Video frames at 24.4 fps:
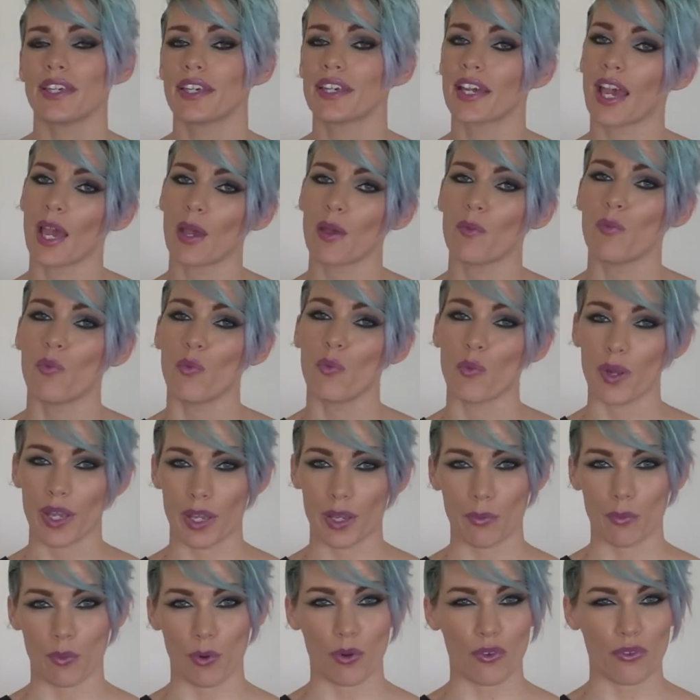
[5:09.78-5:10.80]
game
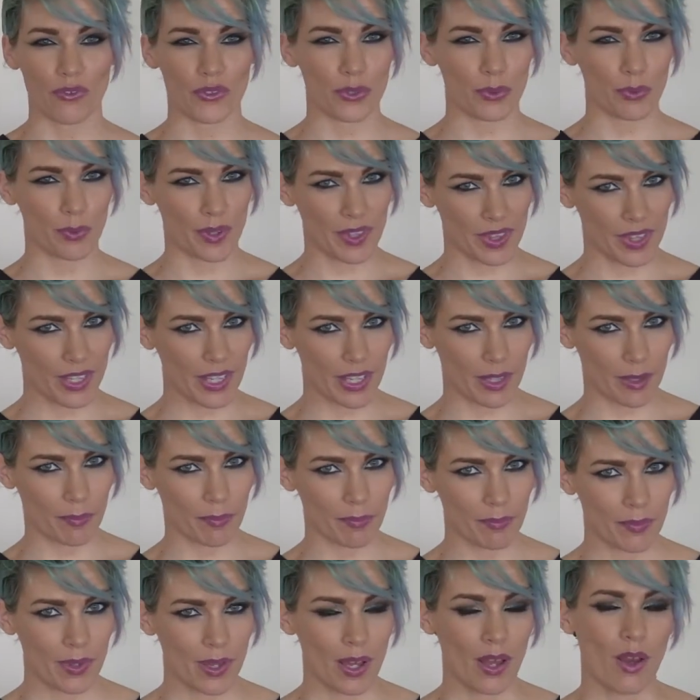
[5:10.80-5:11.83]
Werewolves
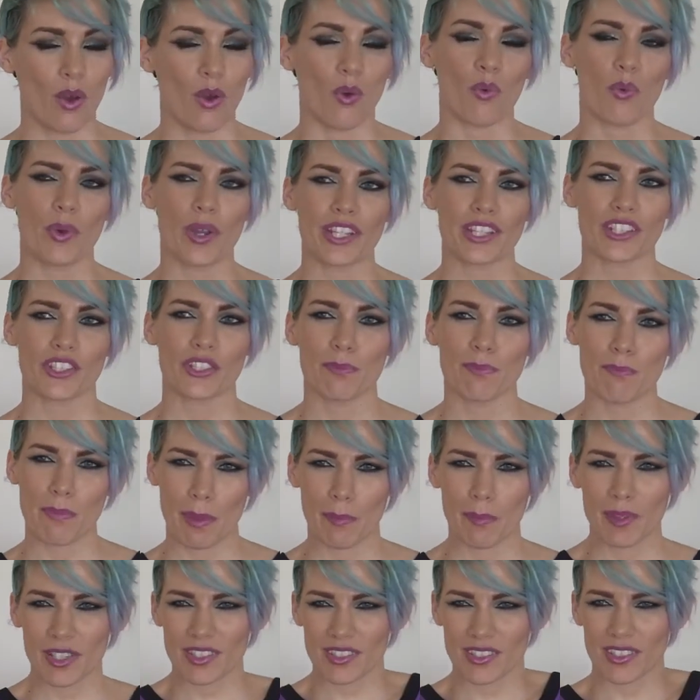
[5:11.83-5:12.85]
Within which
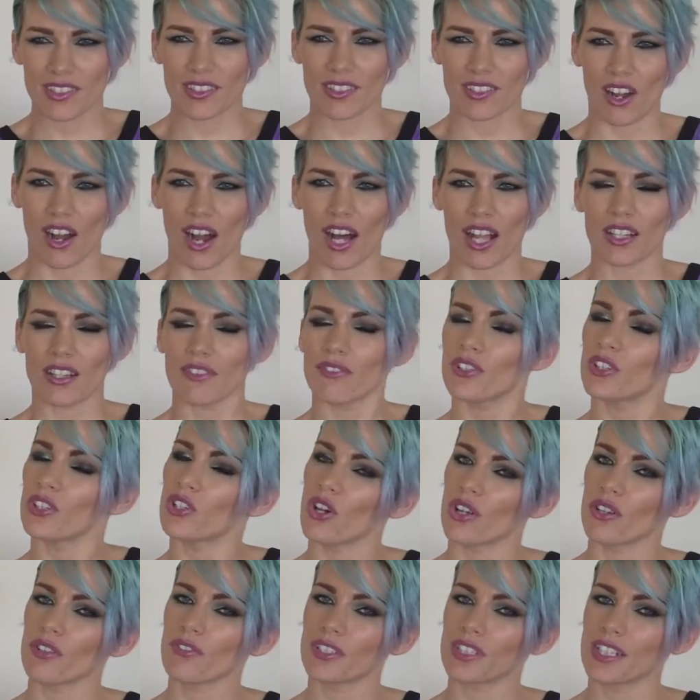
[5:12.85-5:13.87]
mimics the style of a
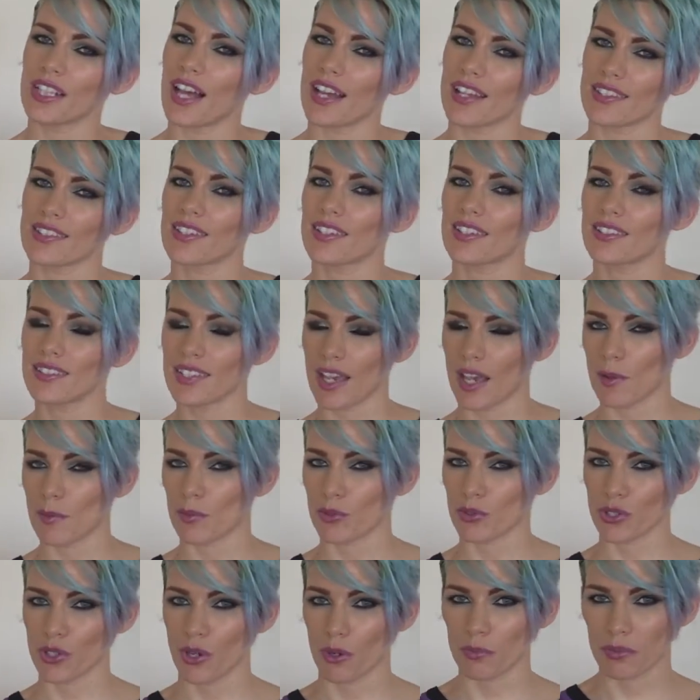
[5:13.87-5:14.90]
lot of classic
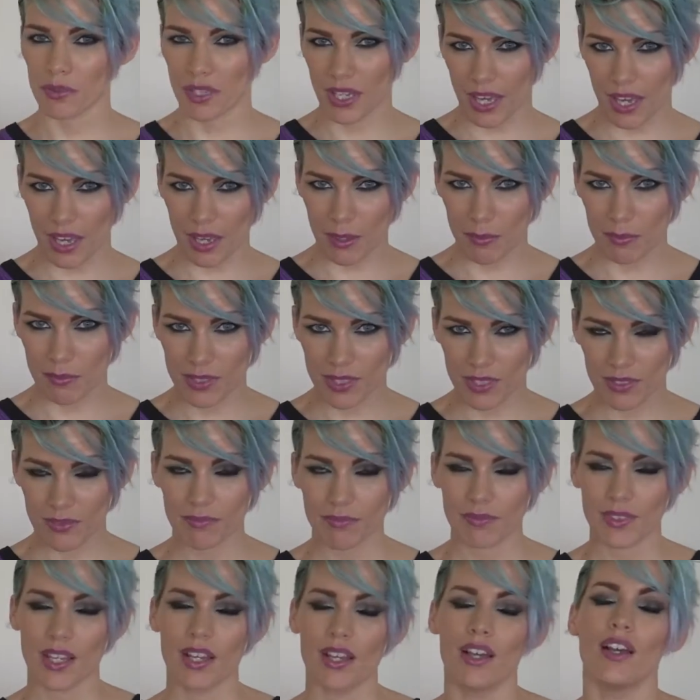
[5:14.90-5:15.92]
tabletop games.
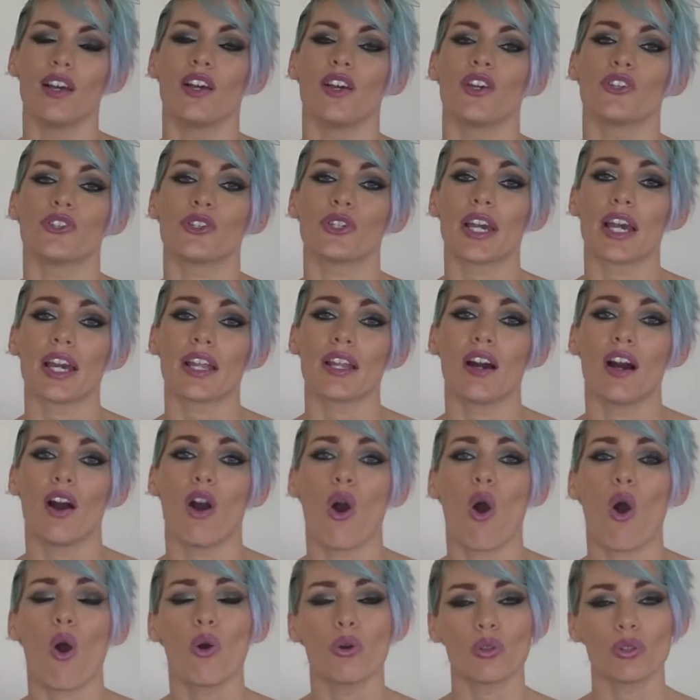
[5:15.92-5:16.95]
You get a
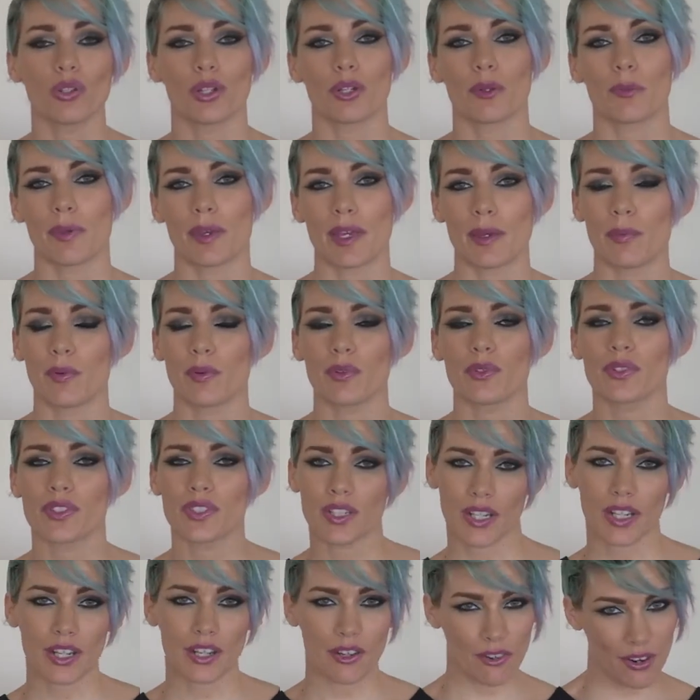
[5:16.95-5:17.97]
whole lot of people
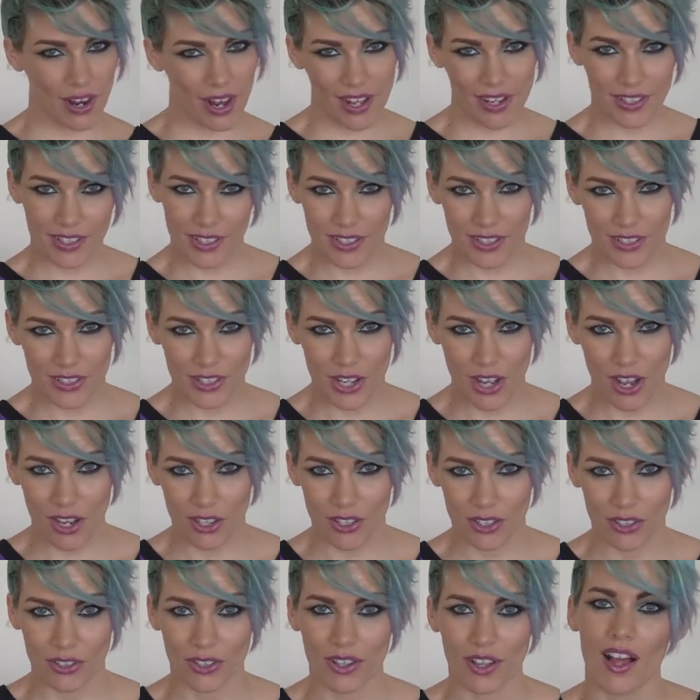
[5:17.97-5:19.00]
sitting around in a
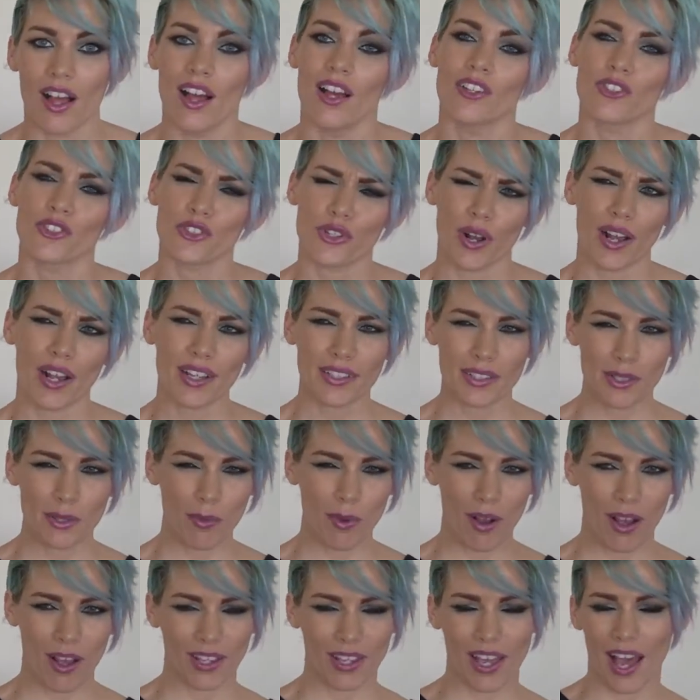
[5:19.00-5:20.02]
circle trying to
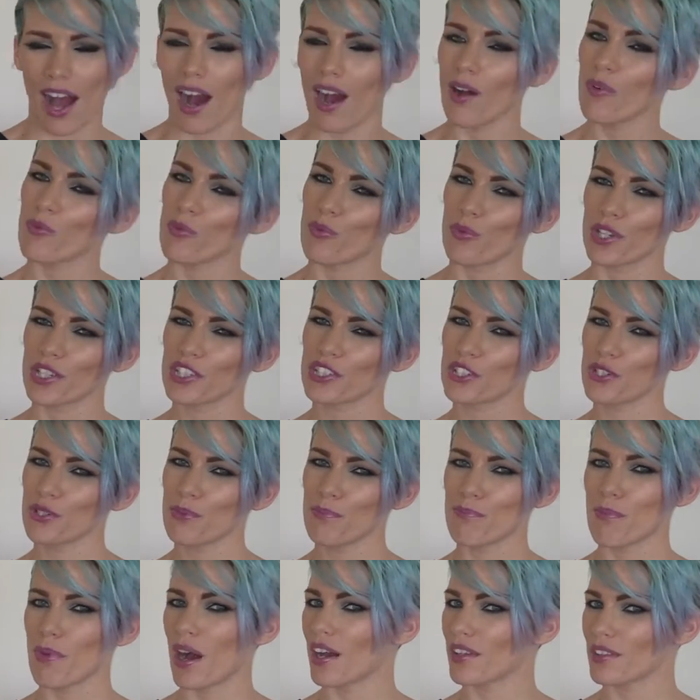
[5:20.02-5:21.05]
work out which
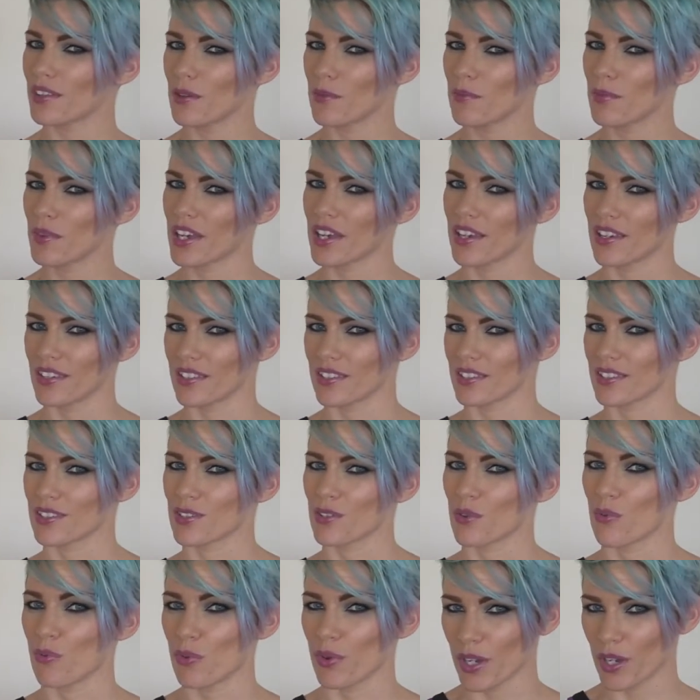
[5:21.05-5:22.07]
among them is
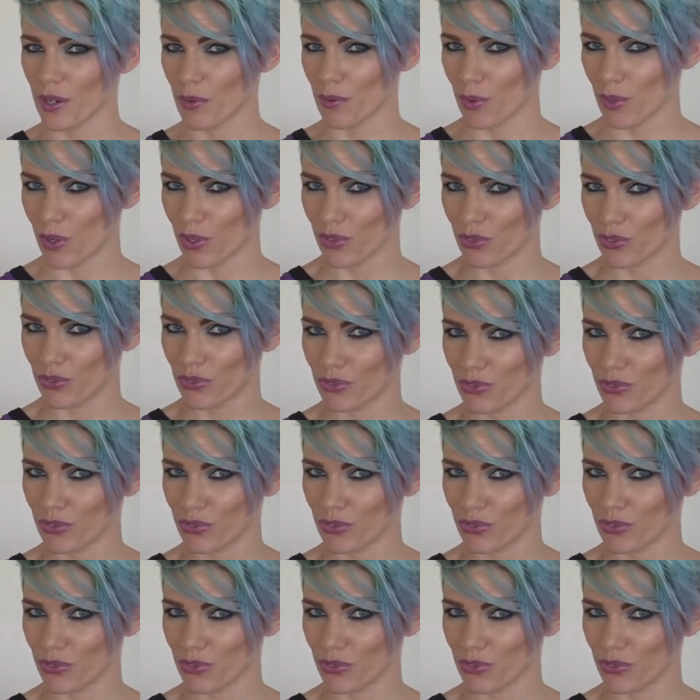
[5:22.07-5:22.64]
the werewolf.